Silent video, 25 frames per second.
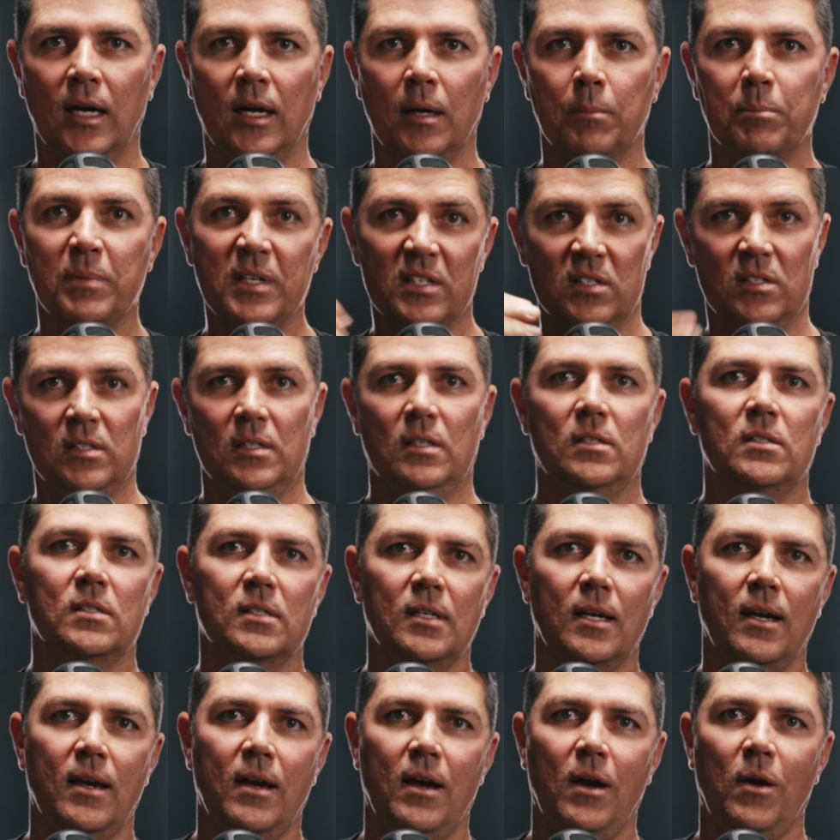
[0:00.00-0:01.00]
business,
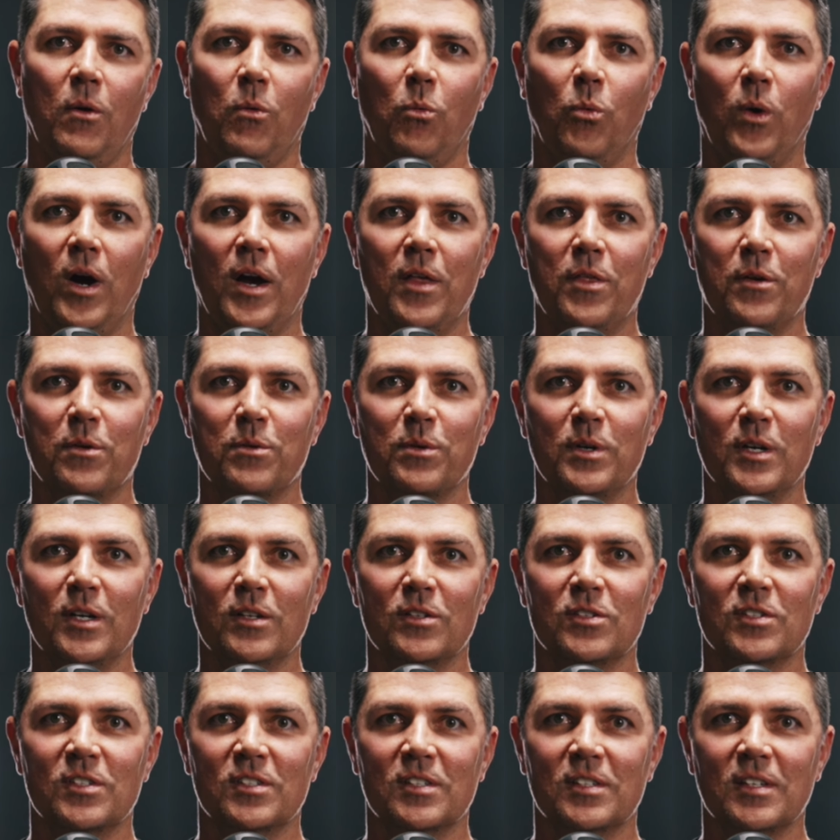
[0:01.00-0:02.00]
whether
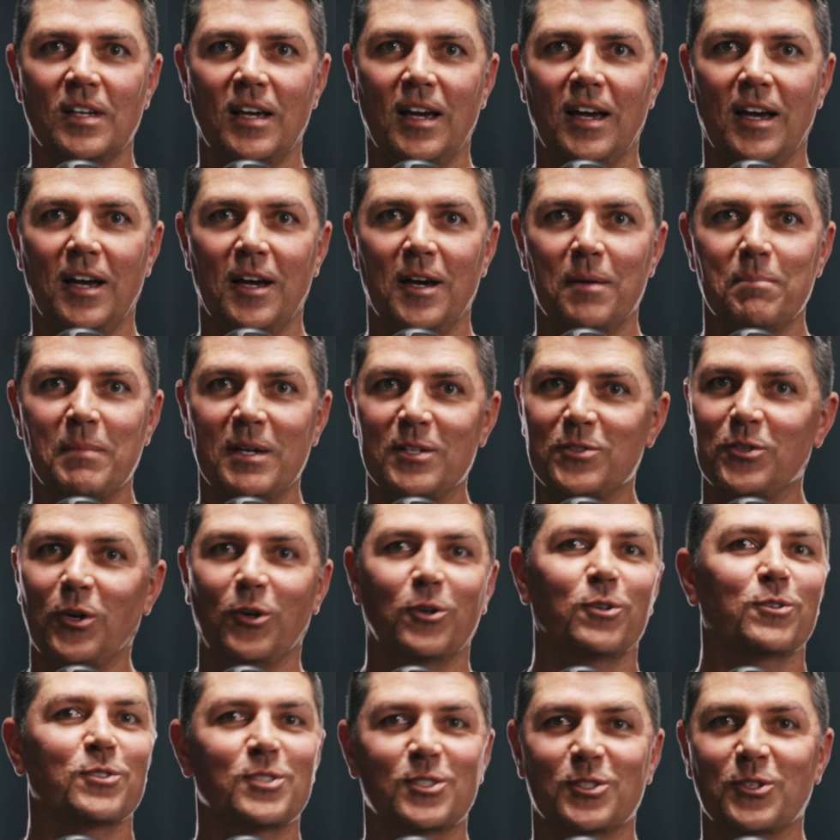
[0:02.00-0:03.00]
it's a
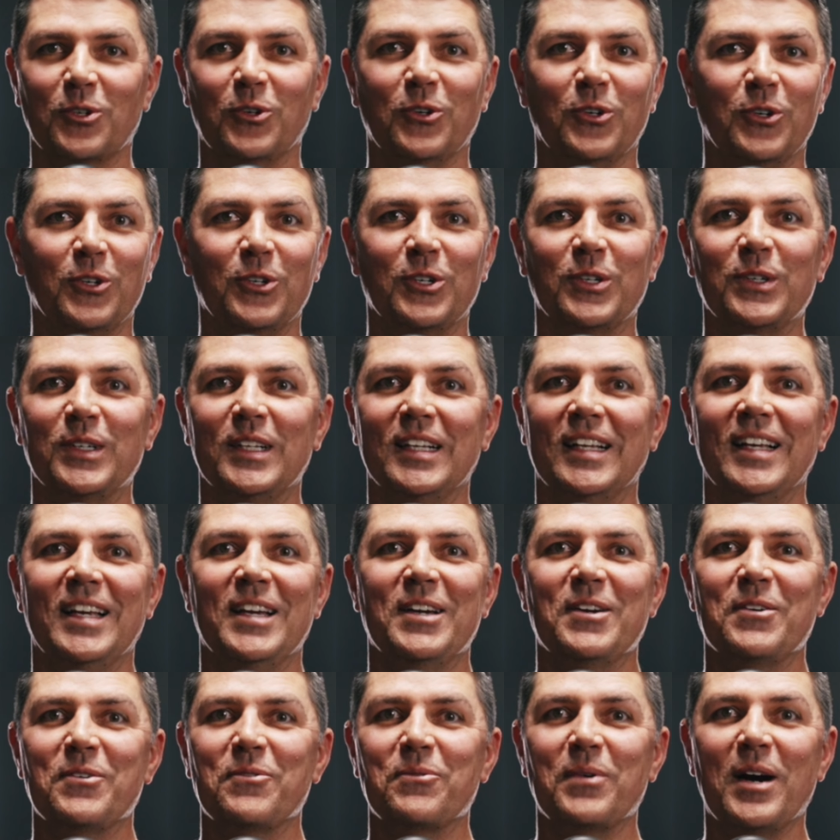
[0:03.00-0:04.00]
McDonald's store,
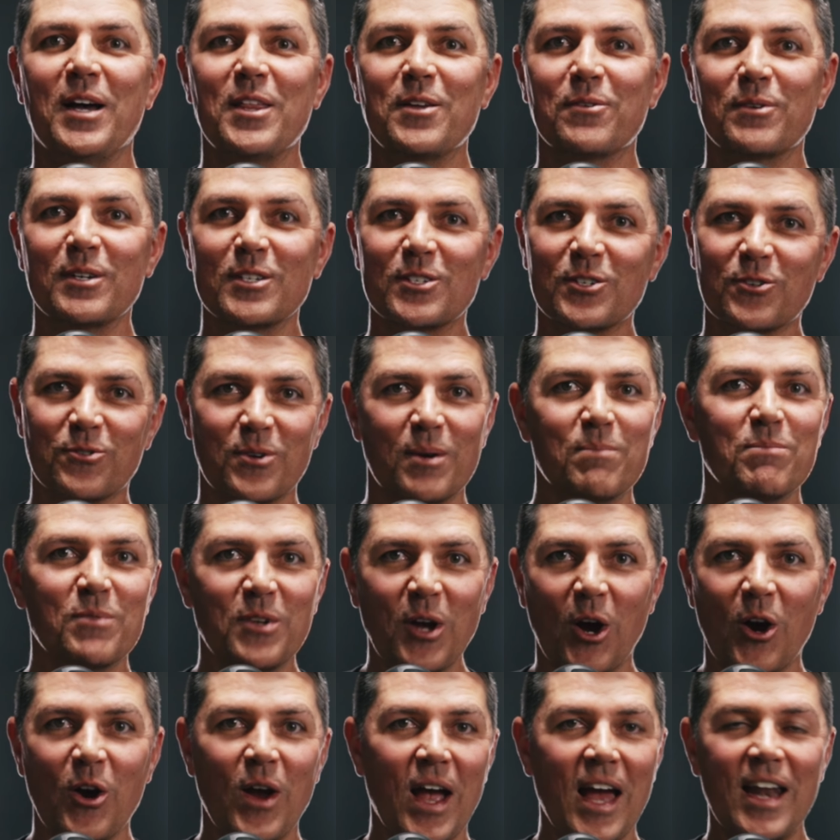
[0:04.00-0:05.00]
whether it's
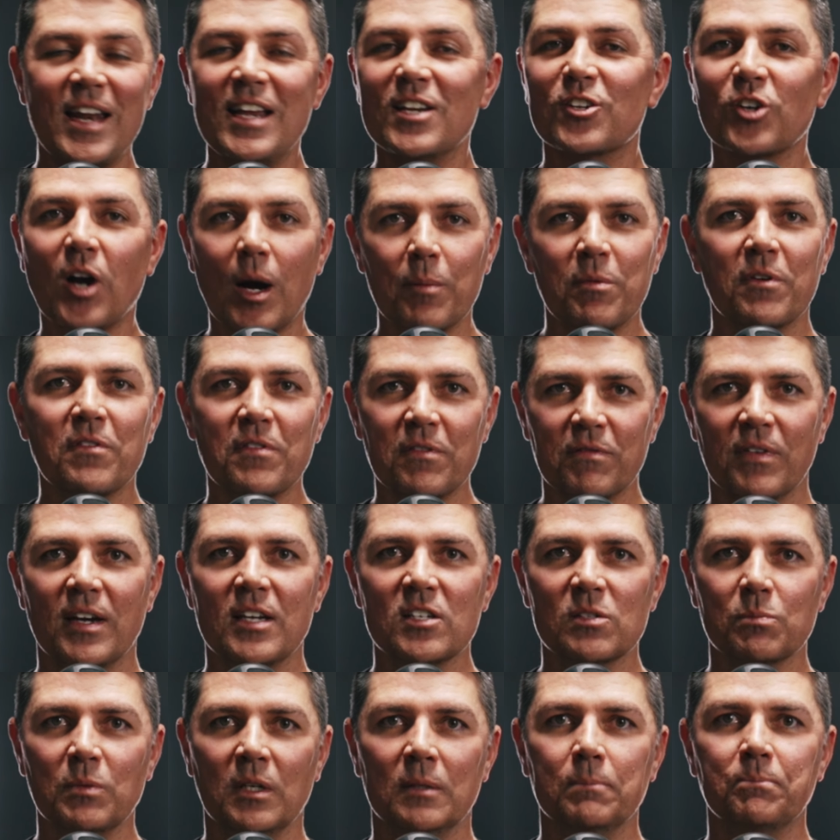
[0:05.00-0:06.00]
crypto, any type of
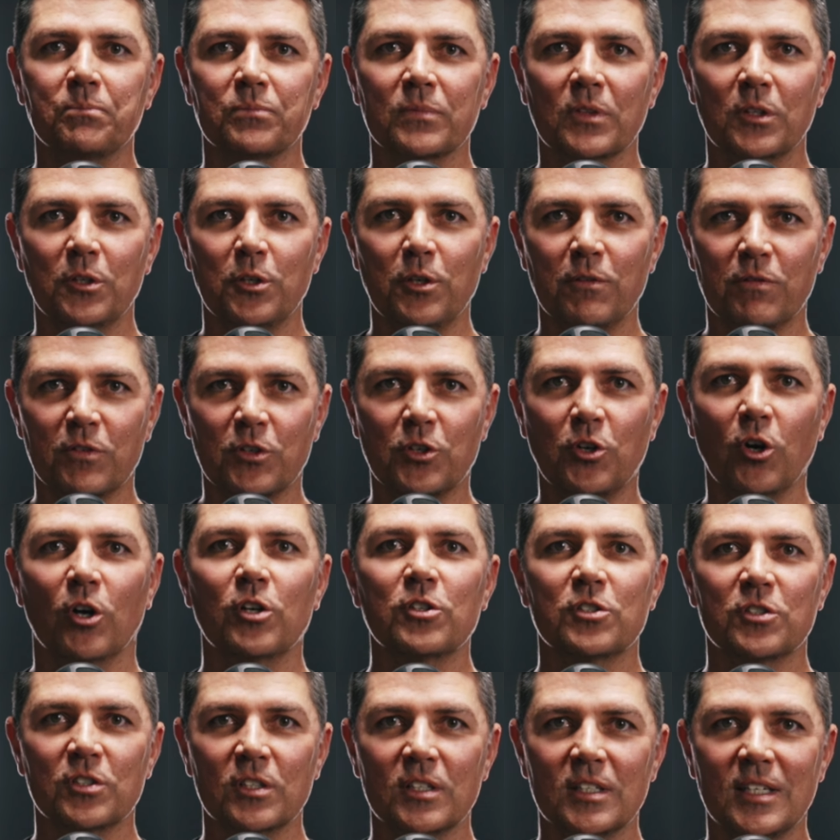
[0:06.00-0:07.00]
investment. You've
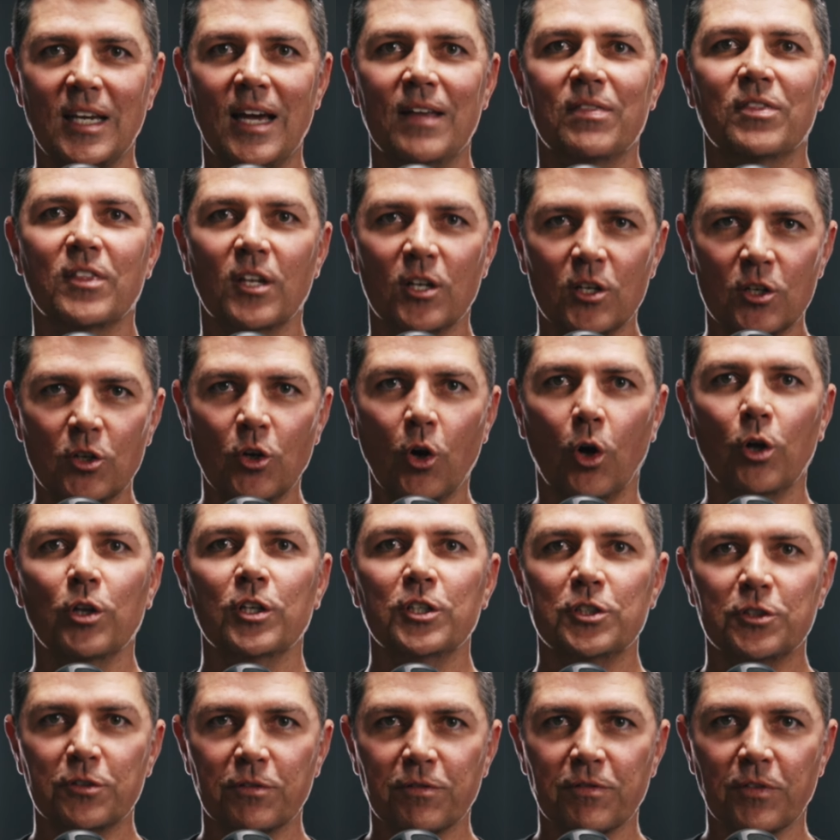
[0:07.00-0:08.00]
got to get the
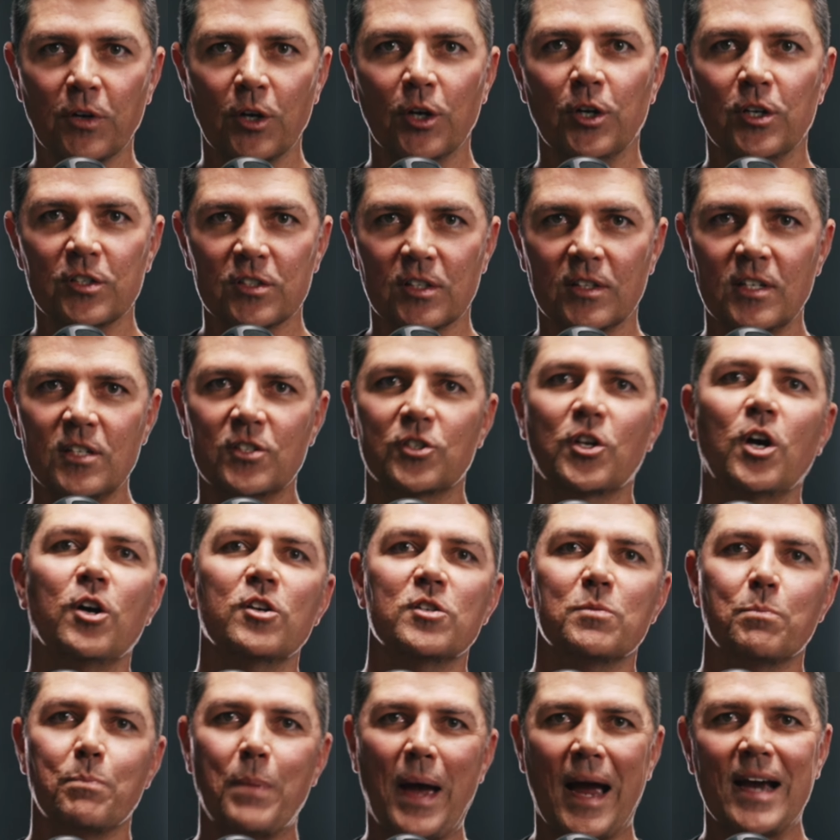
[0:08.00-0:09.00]
knowledge first. And this
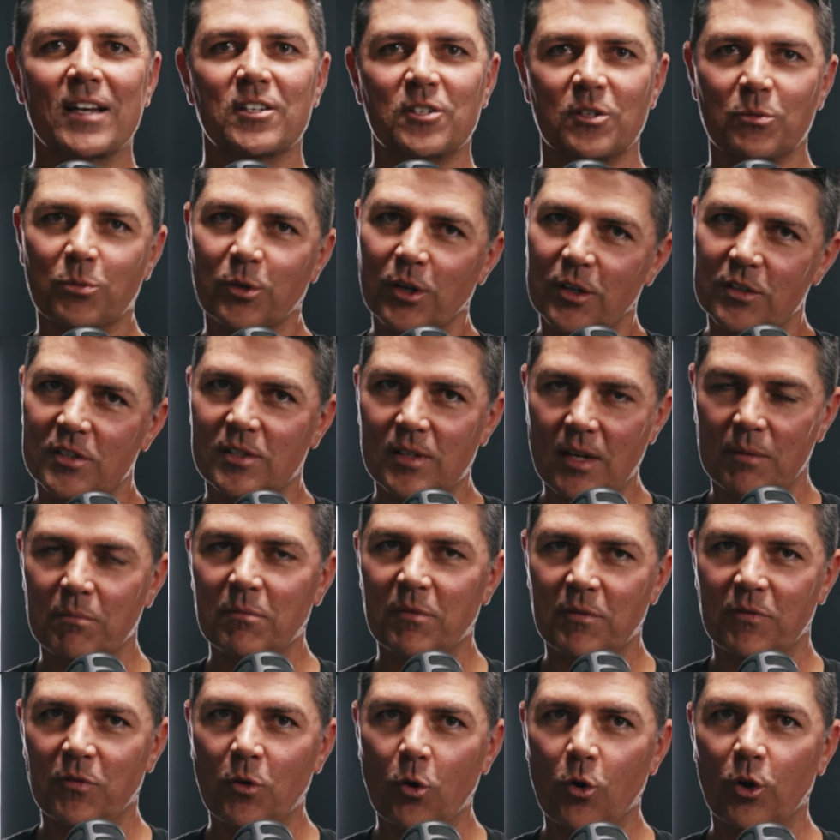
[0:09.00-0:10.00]
goes back to what I said
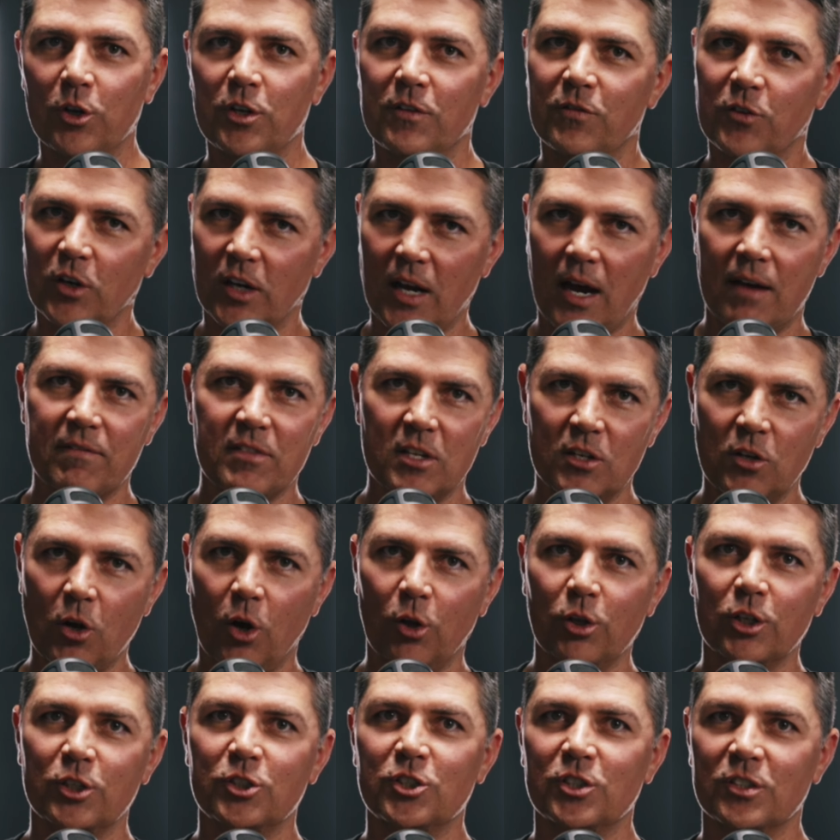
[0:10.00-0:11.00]
before. You've got to have the
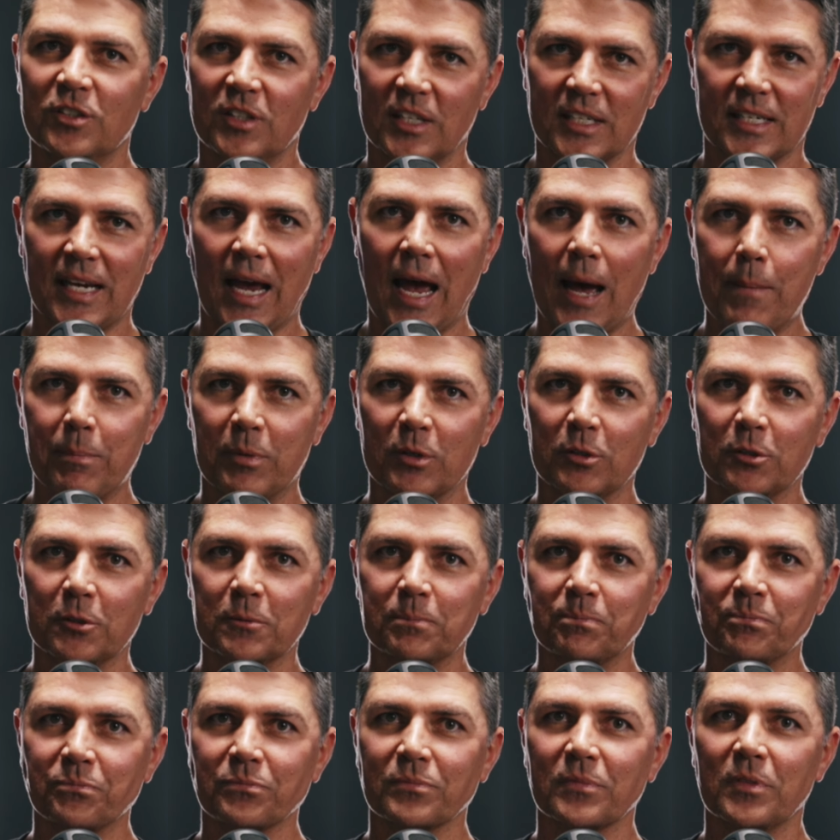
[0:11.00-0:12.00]
knowledge, the
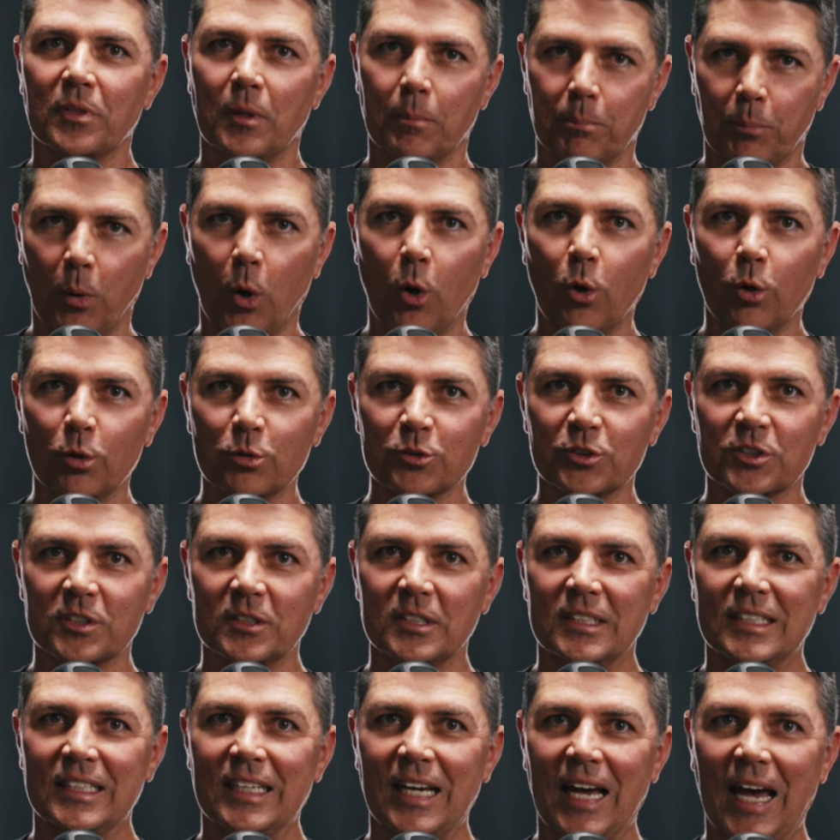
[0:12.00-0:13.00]
capital, the balls,
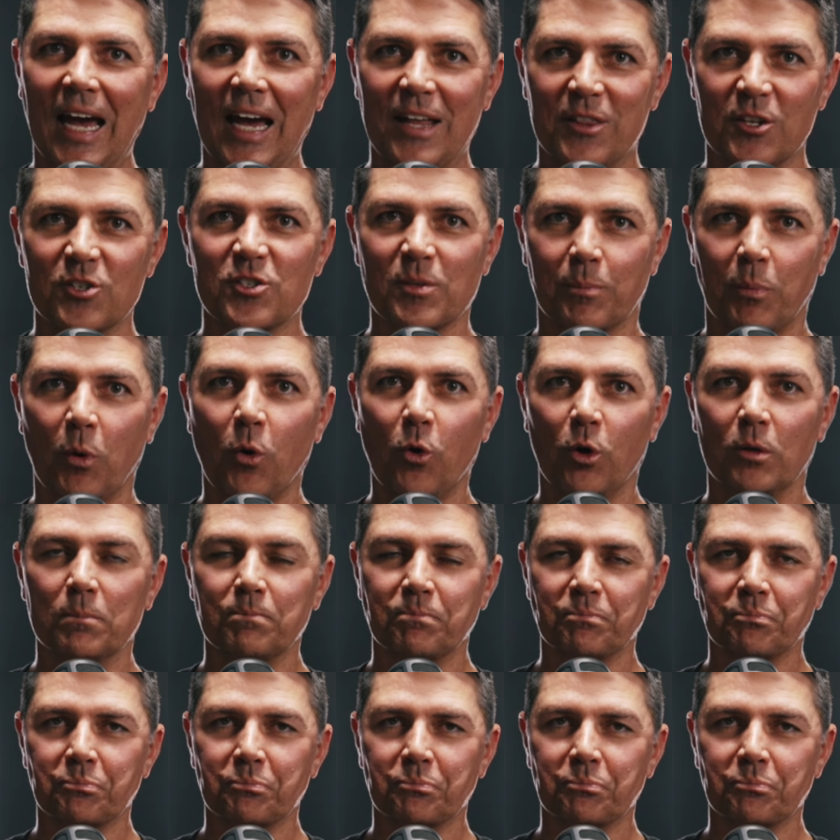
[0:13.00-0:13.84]
and the support.